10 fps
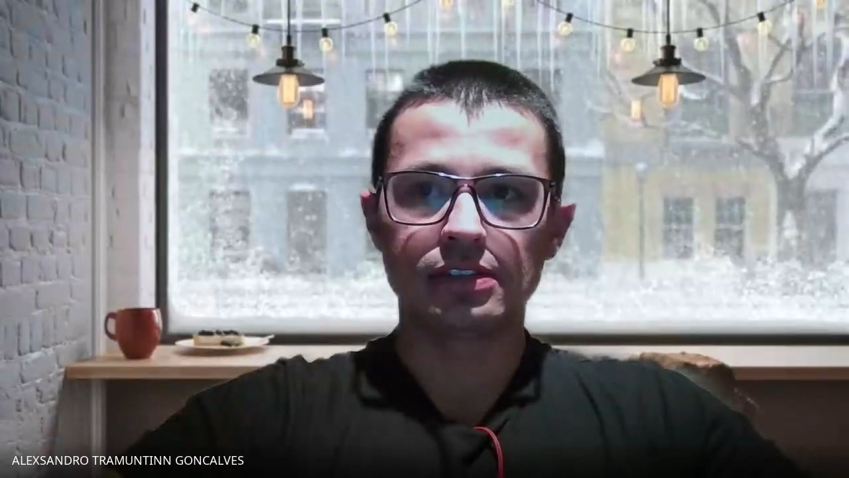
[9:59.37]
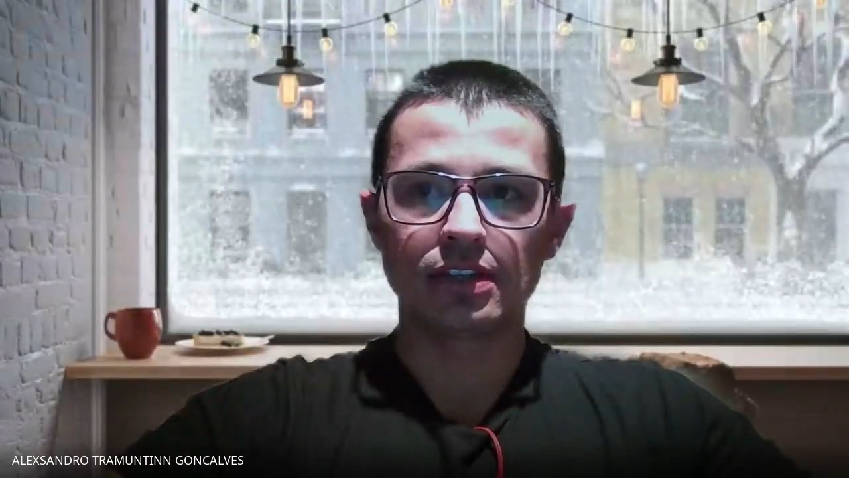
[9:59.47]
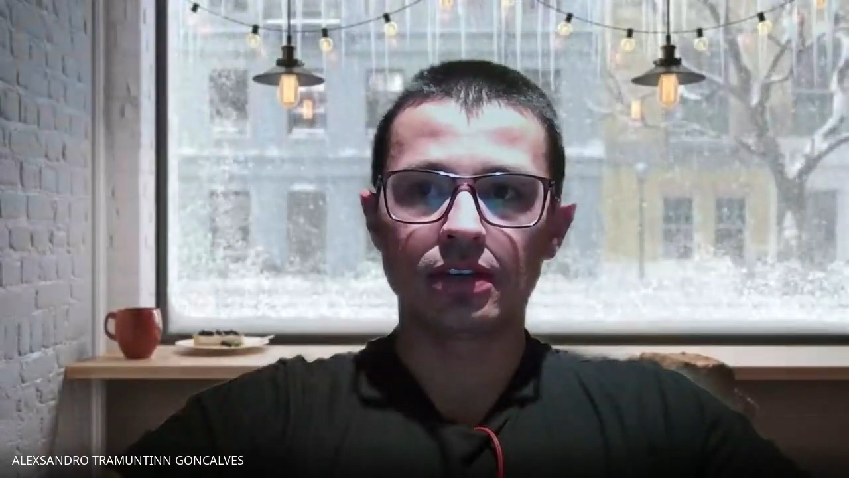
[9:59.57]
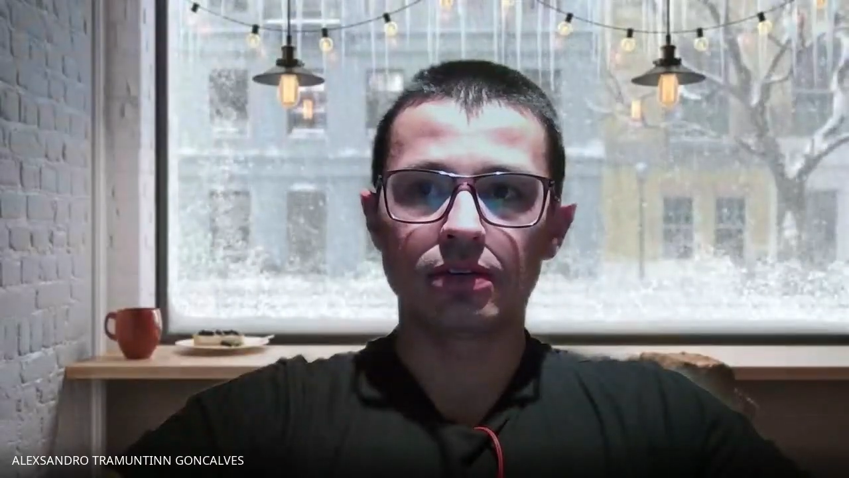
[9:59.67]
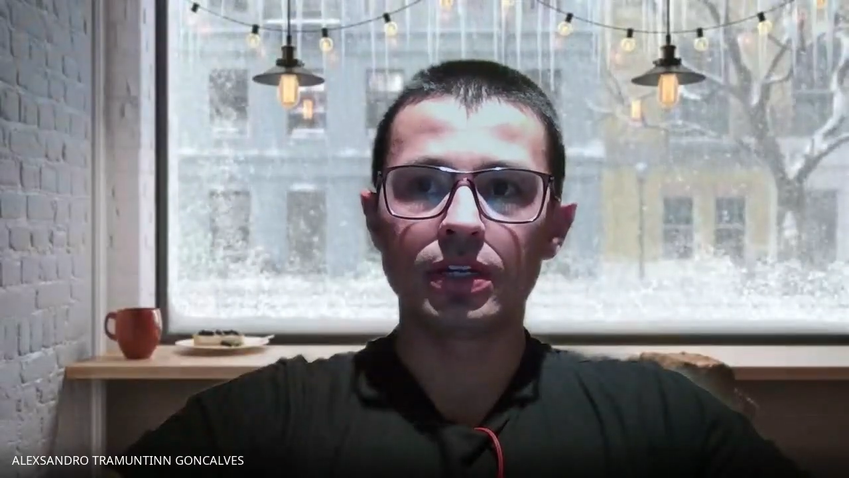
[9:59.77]

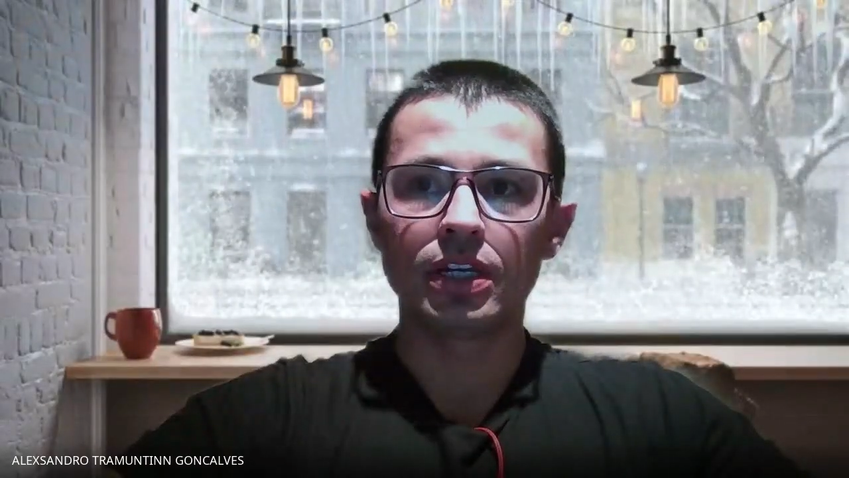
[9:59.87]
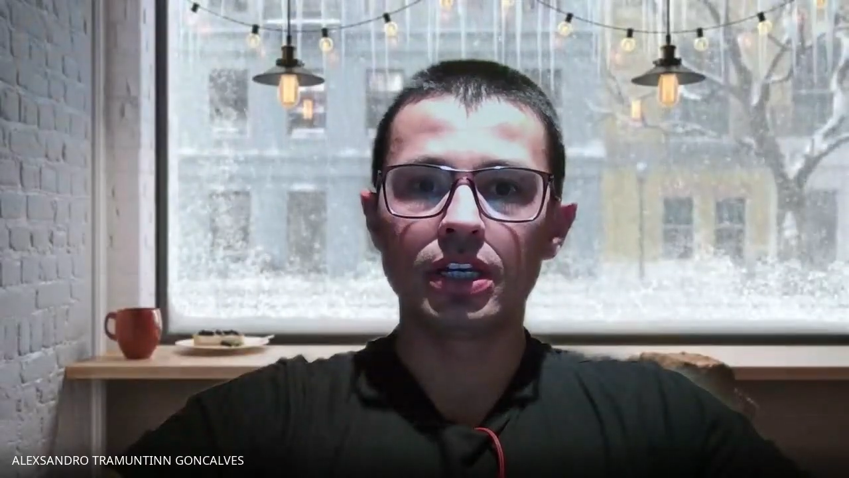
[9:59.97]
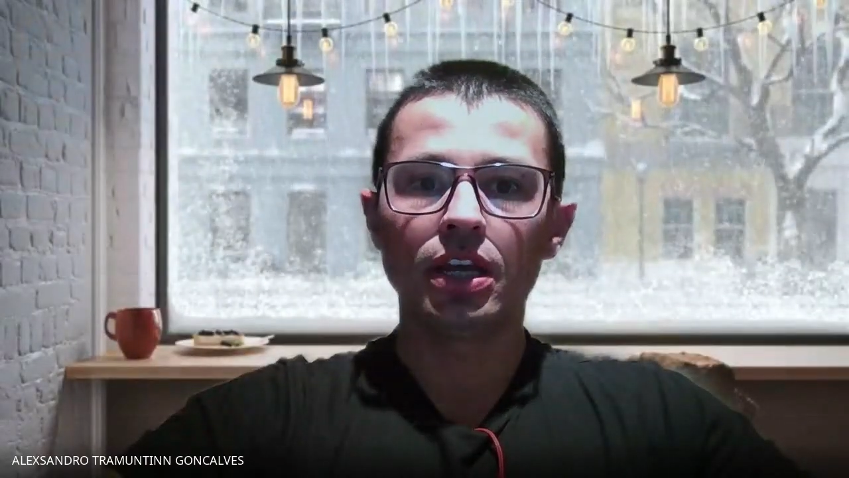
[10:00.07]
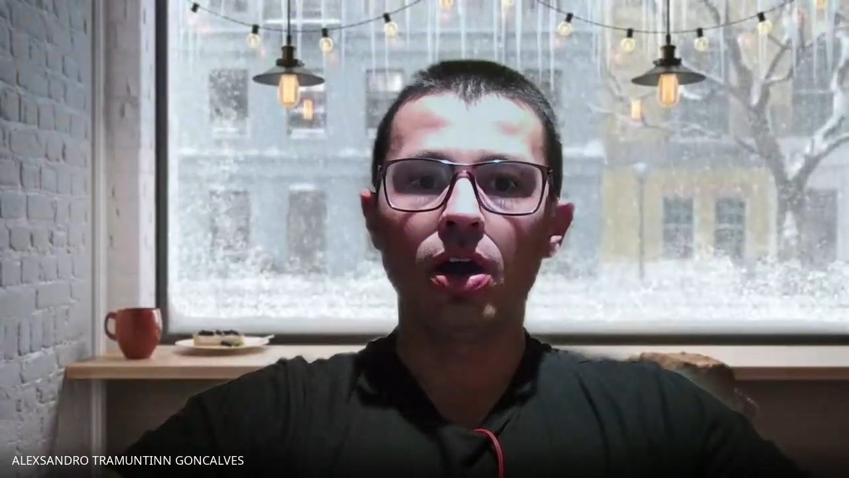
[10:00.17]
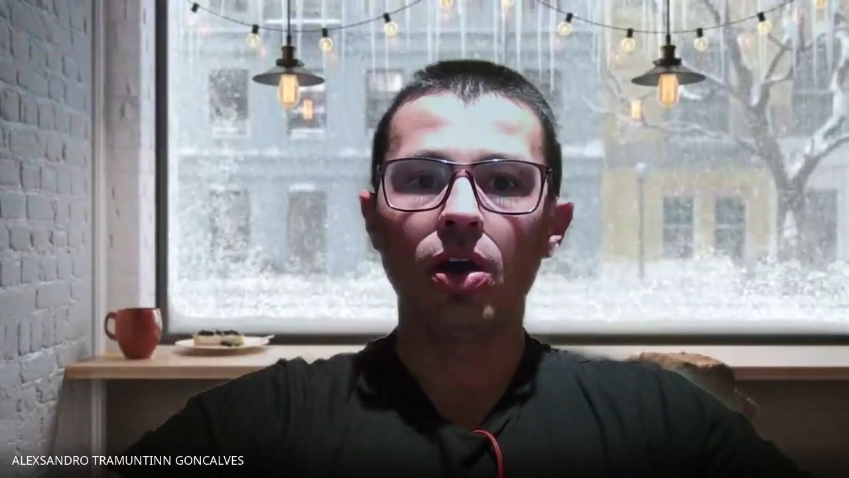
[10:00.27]
I
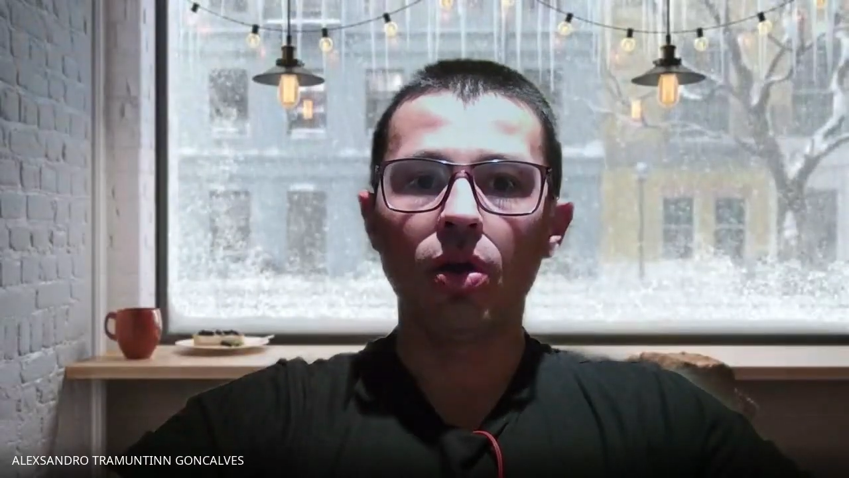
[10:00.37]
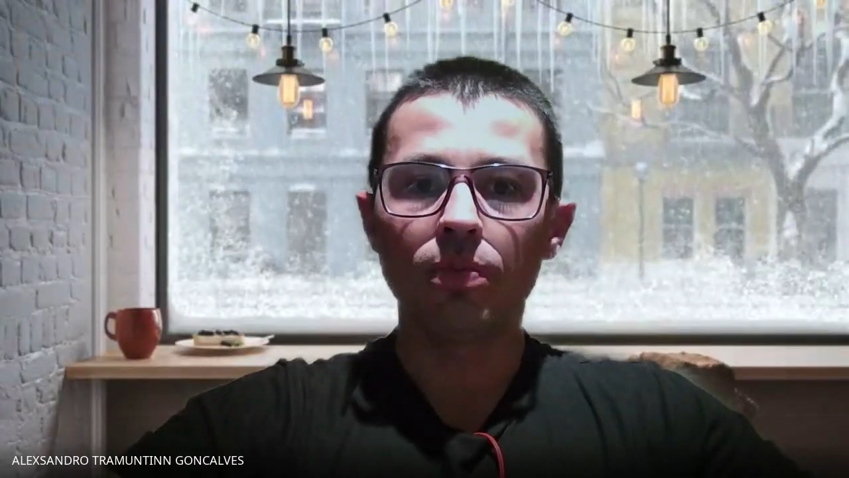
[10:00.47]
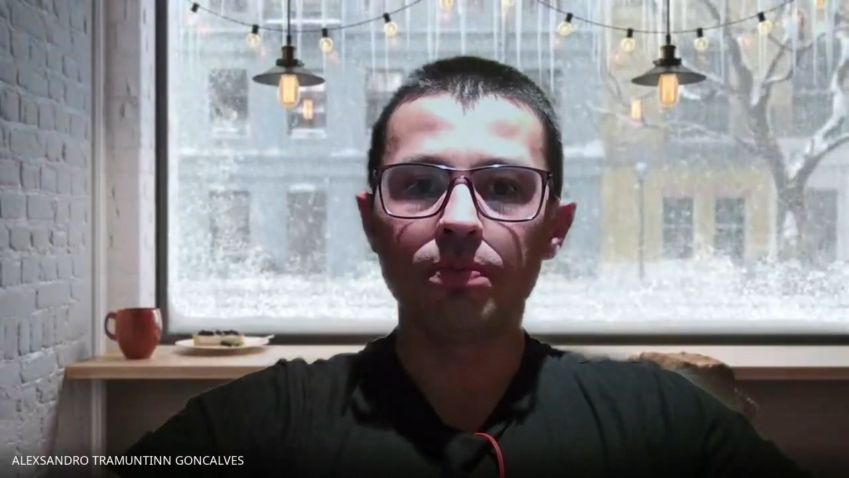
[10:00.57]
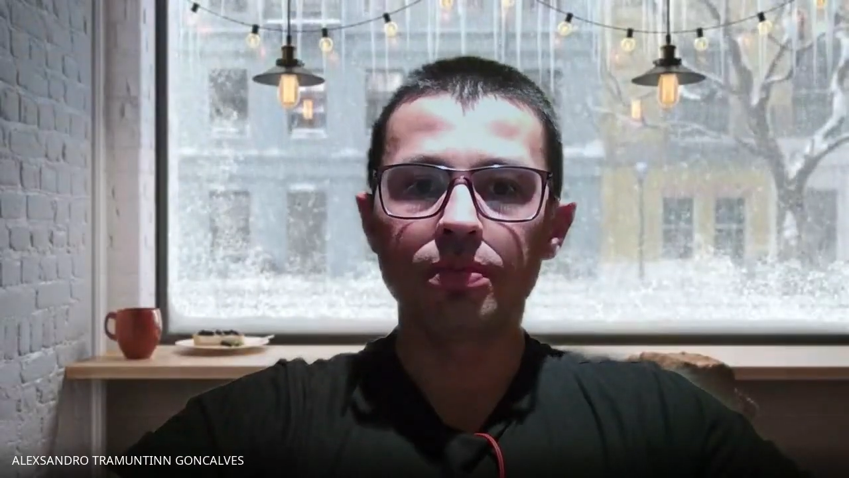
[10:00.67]
really hope